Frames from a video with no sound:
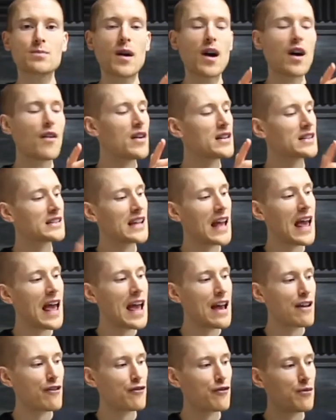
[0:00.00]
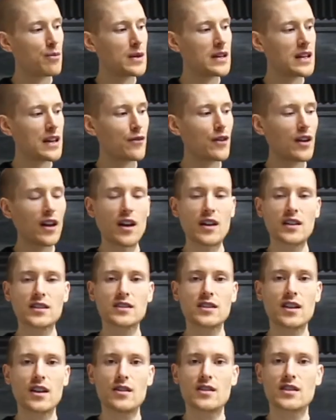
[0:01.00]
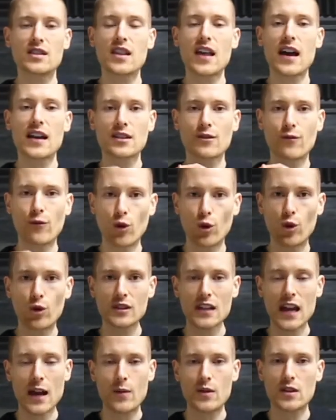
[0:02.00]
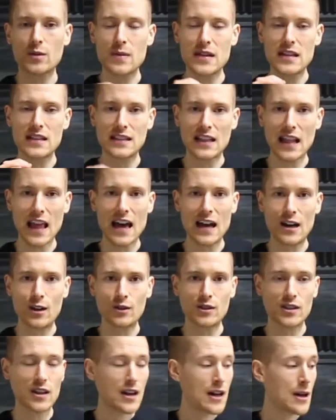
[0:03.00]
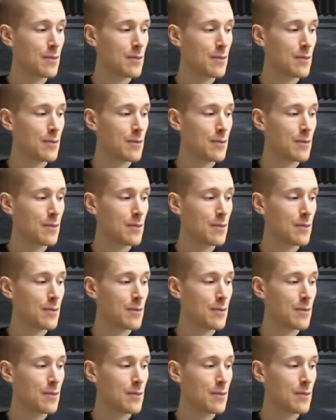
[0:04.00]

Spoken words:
bar, there's an F beneath the last note. So that's forte, which means loud.